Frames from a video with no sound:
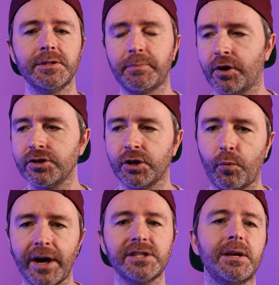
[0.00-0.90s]
because there
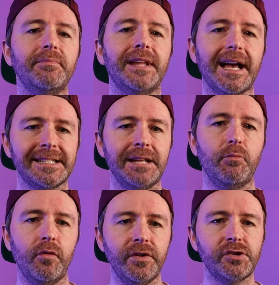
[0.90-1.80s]
were some nasty
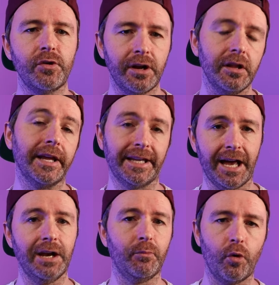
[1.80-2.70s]
movies out there like
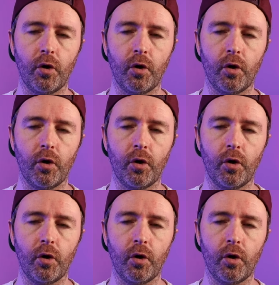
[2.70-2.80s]
Cannibal